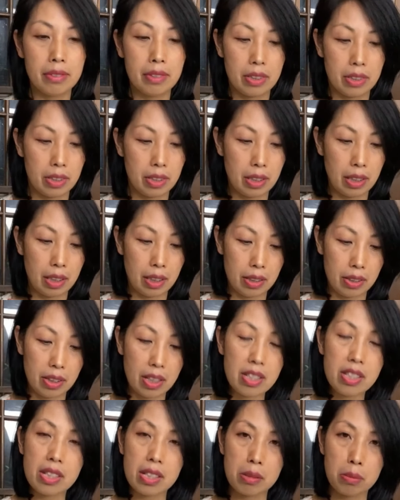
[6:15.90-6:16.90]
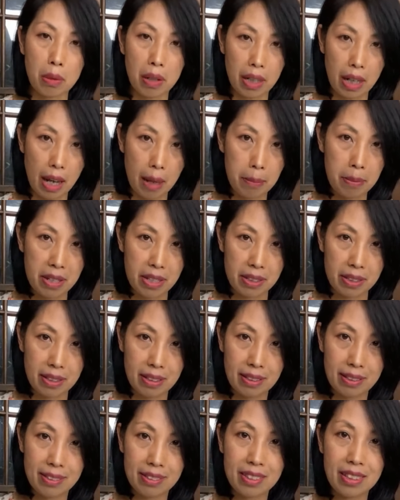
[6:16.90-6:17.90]
See, this is what happened.
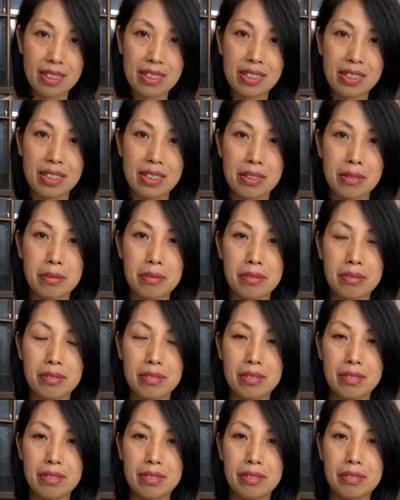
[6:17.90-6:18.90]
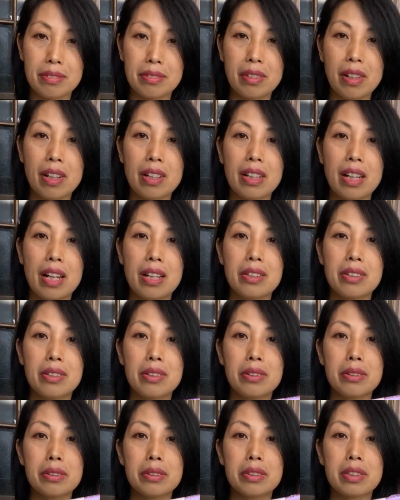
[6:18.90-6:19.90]
This is what I
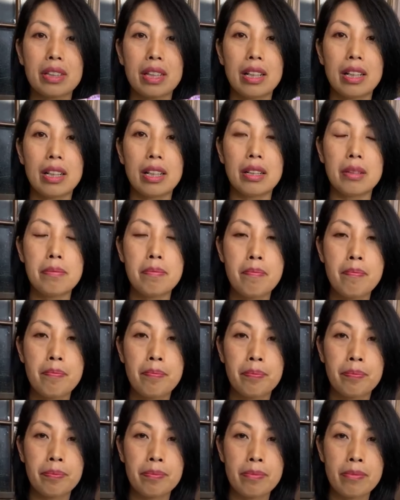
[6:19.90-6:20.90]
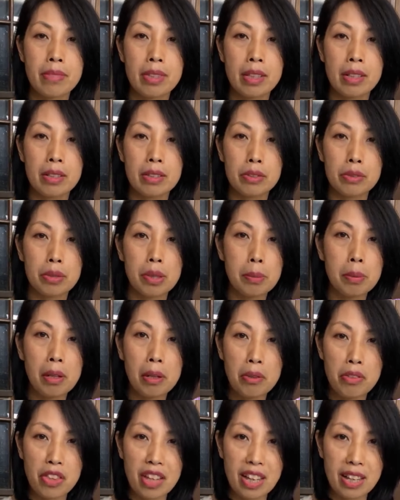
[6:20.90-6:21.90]
use,
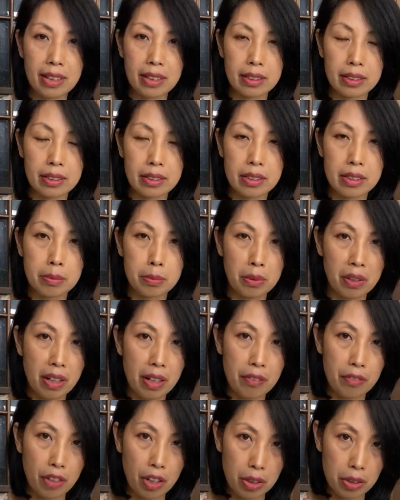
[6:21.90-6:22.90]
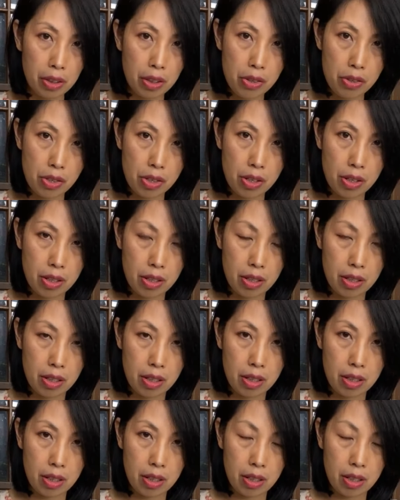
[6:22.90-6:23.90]
triple thick spray varnish,
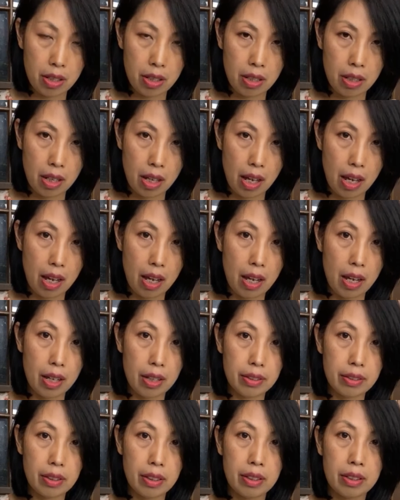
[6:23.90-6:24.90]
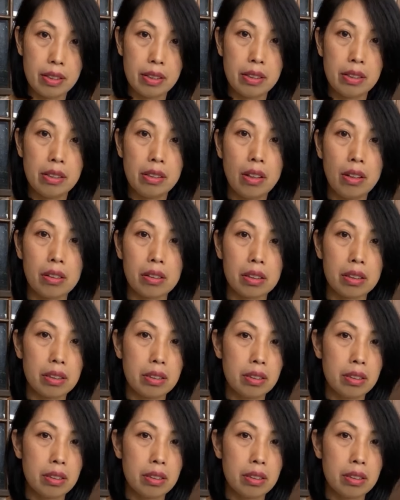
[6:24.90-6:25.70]
and look,